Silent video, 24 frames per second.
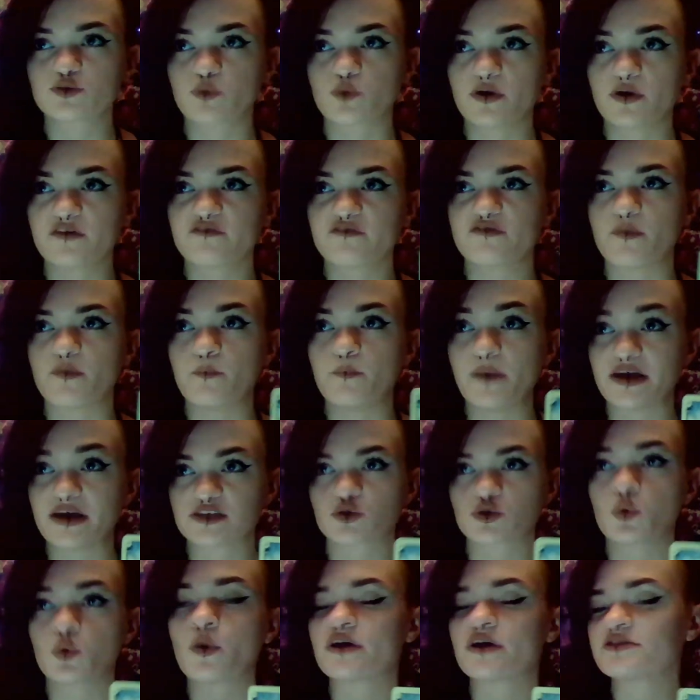is one of the
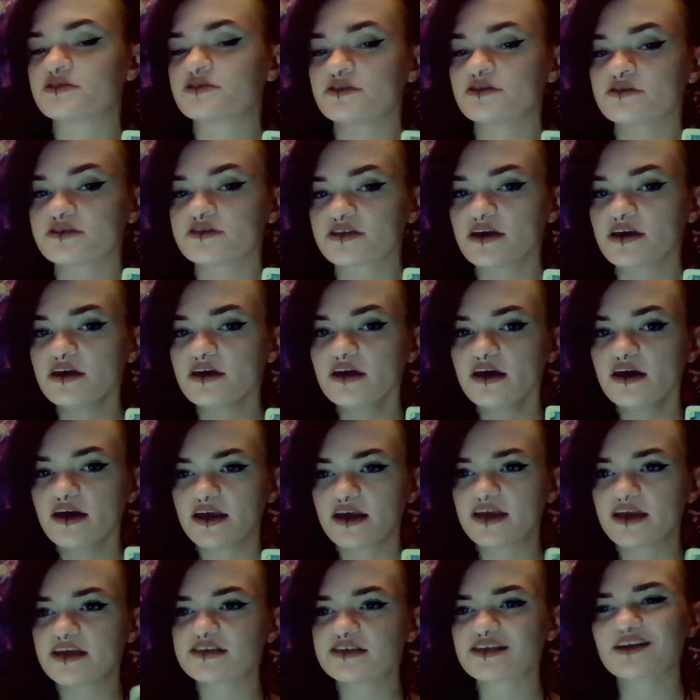best questers.
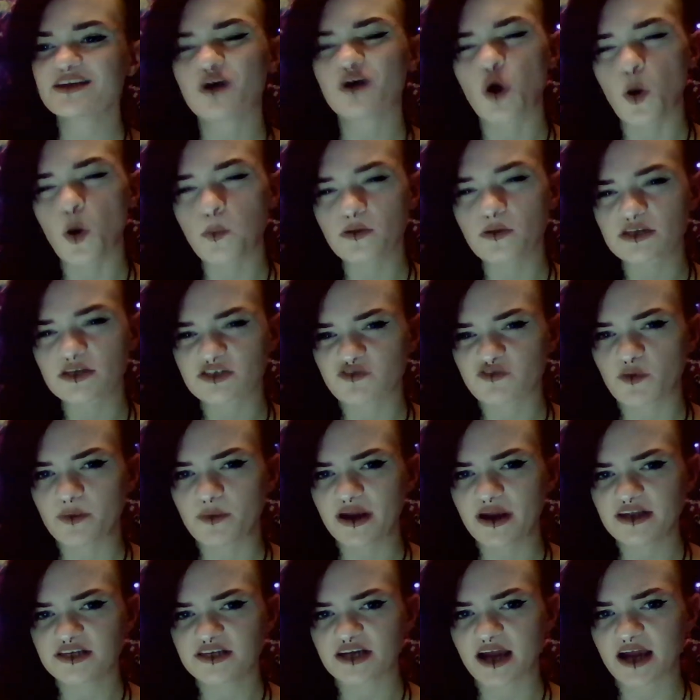He's like a hopeless
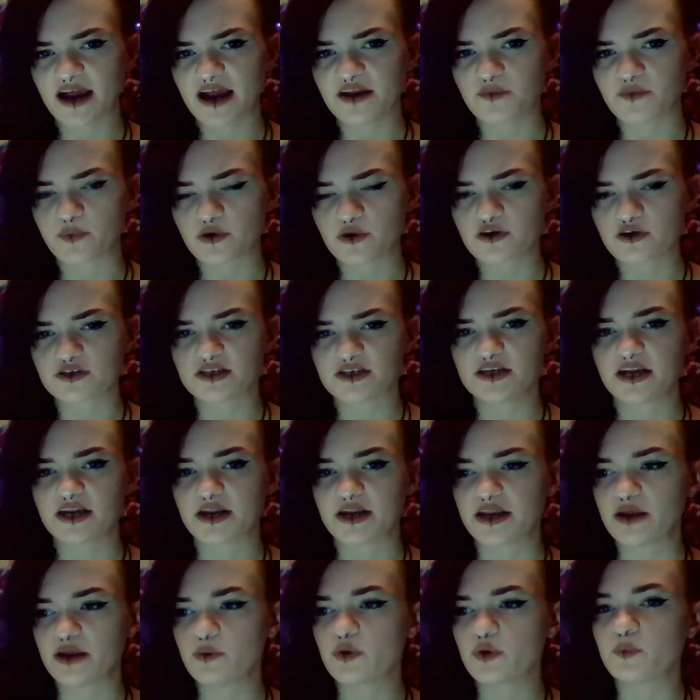romantic kind of person,
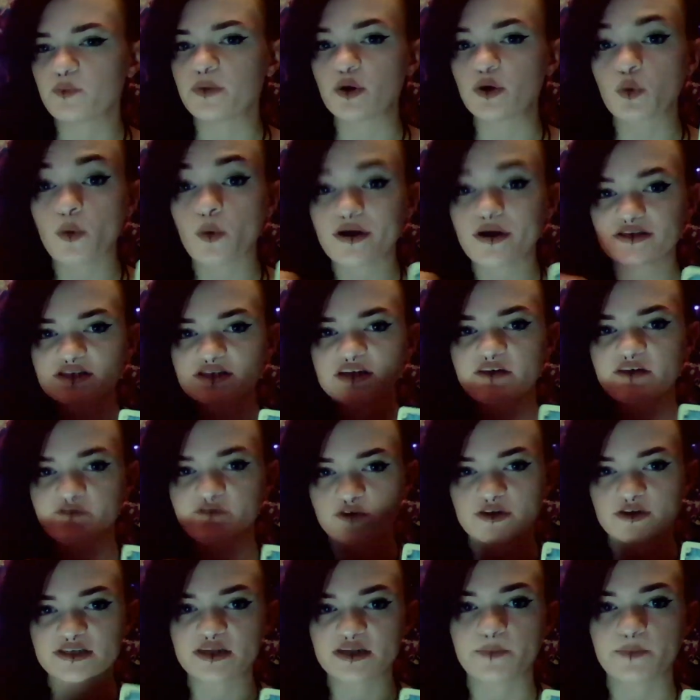and he would be questing
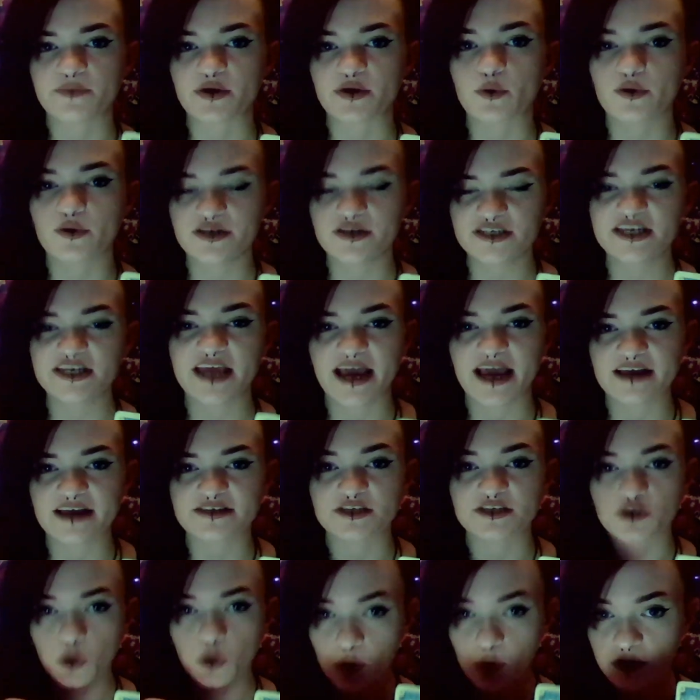for something. Once he has
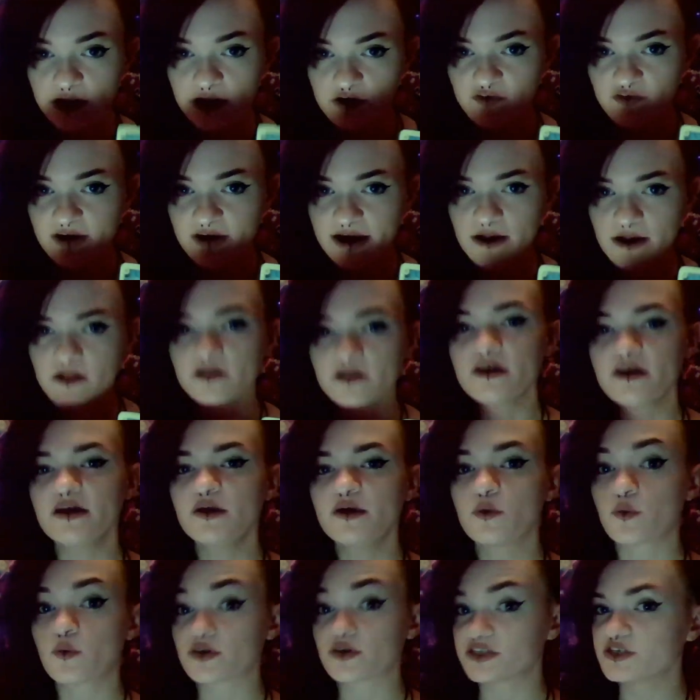his holy grail,
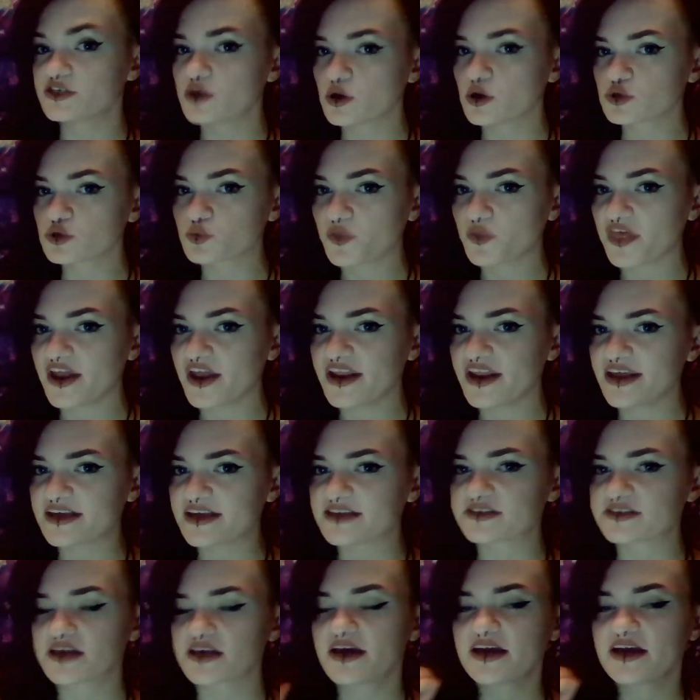once he knows what that
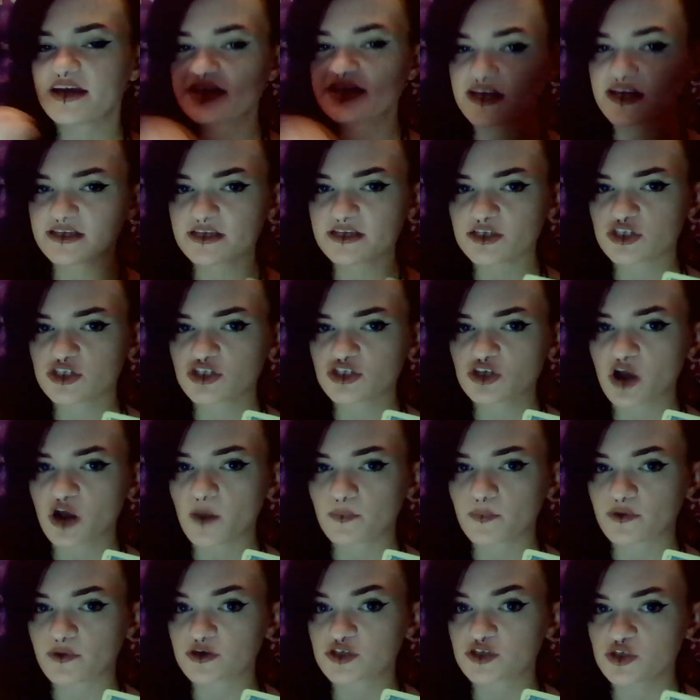is, he doesn't
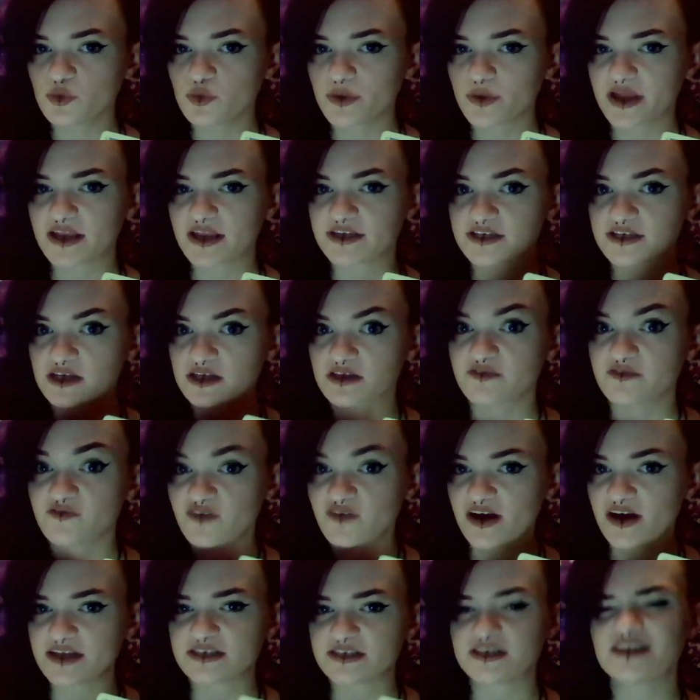stop pursuing it until he
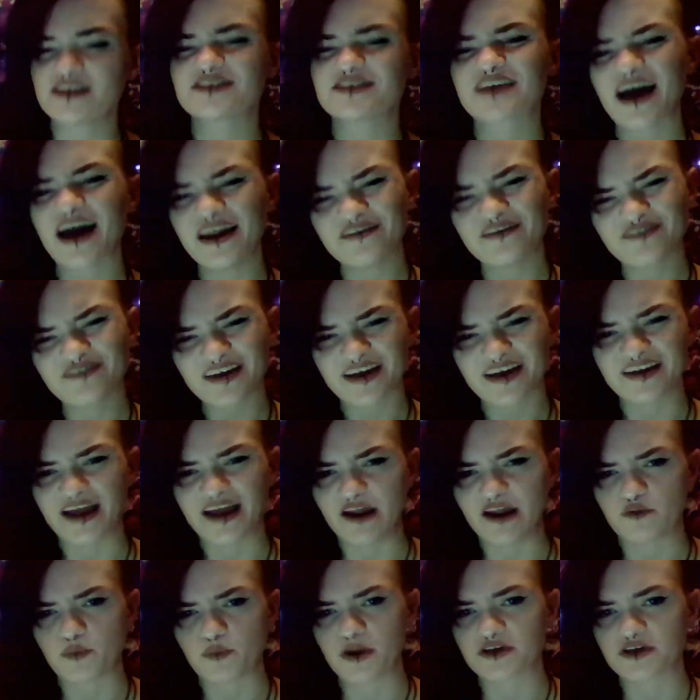finds it. It's kind of like a
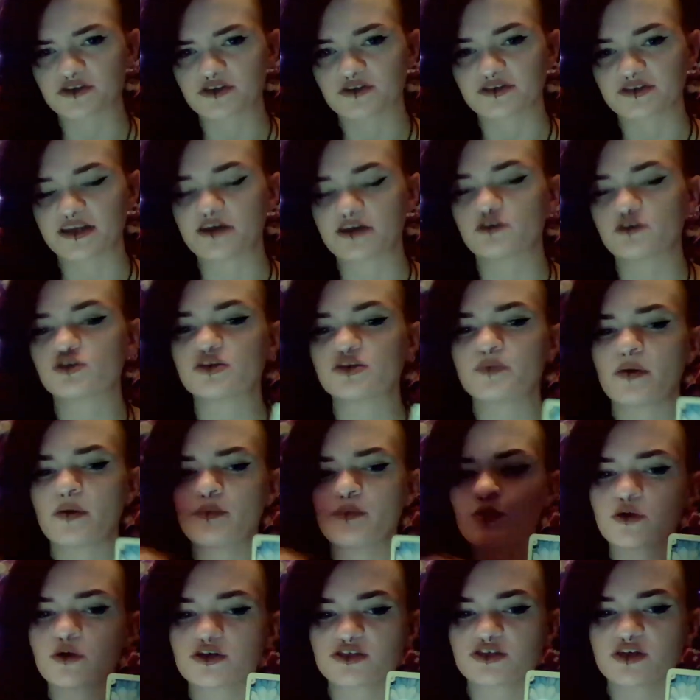Knight of Pentacles energy, but
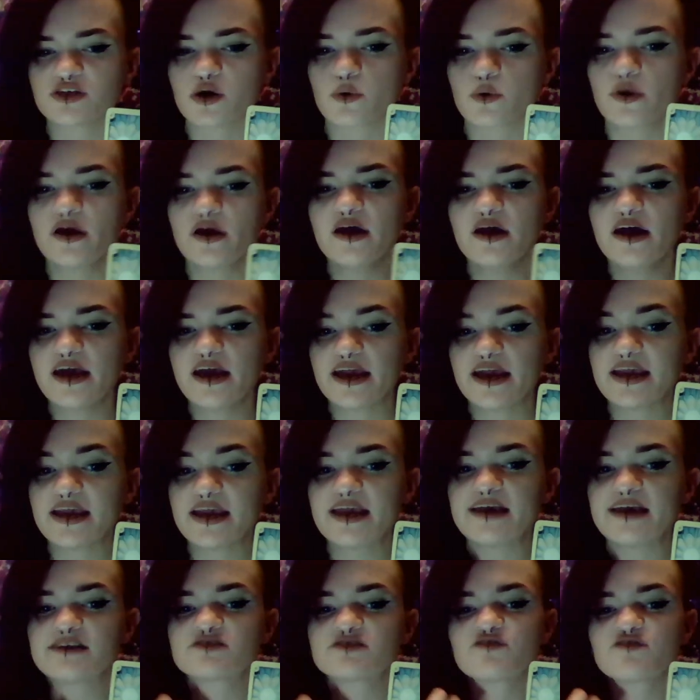more so
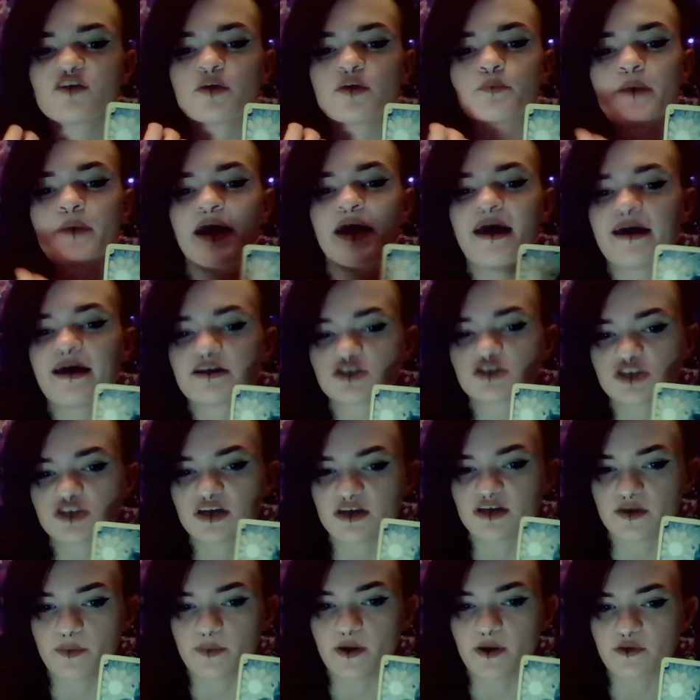he is very
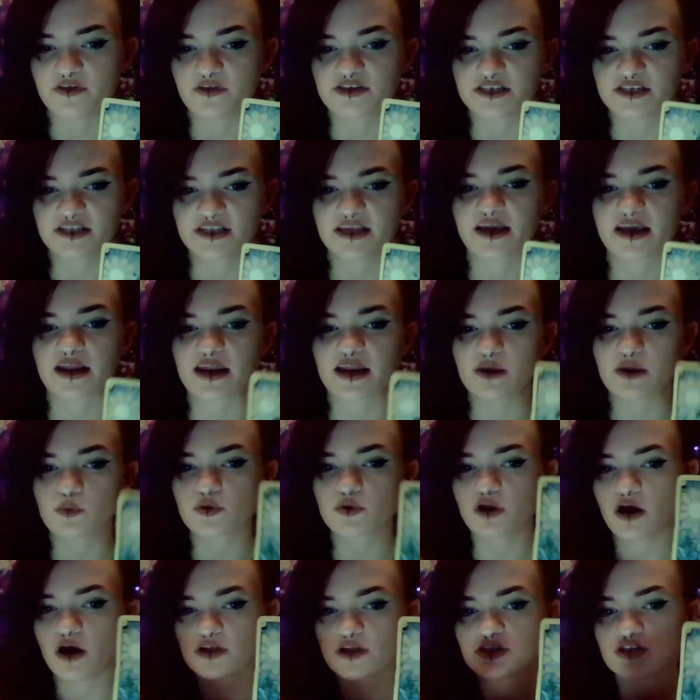passionate about this thing, and he
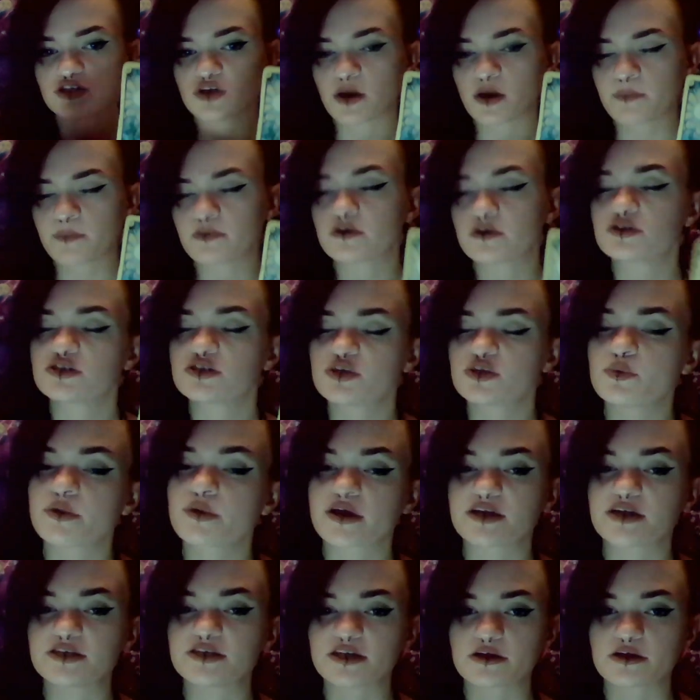will not stop
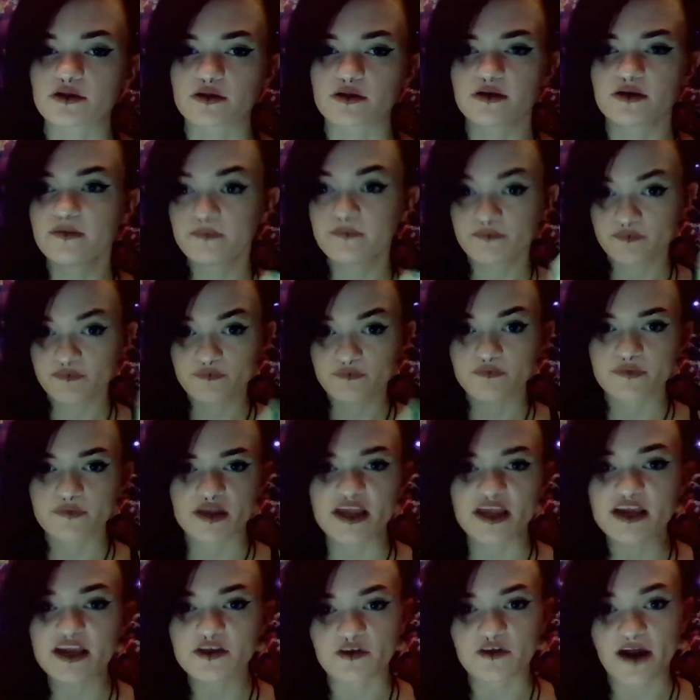pursuing until
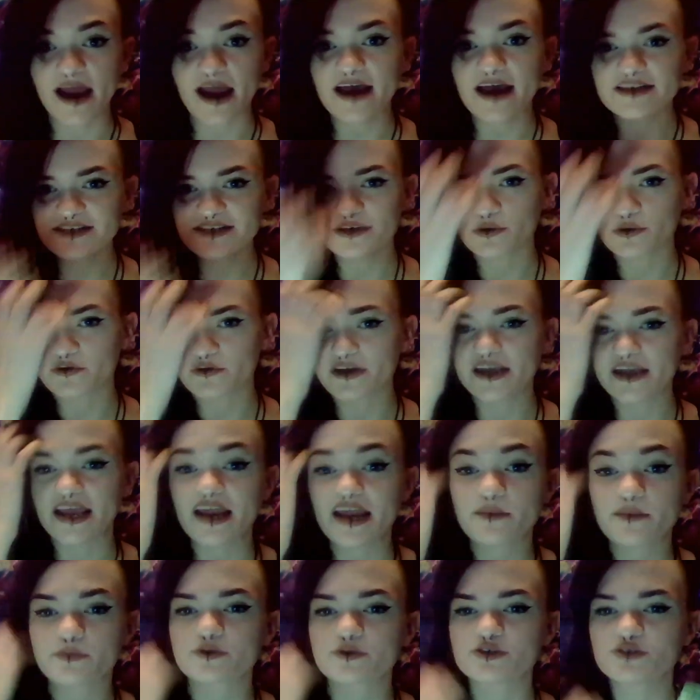he either has it or he
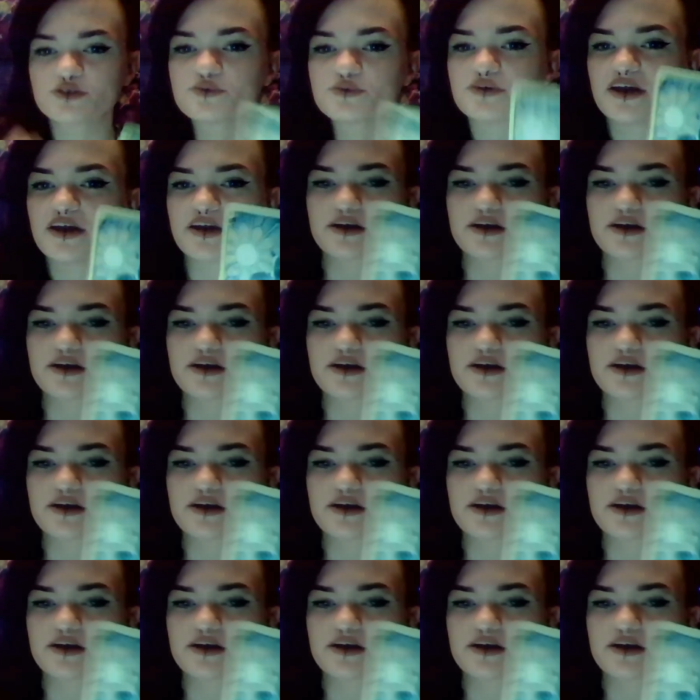can't pursue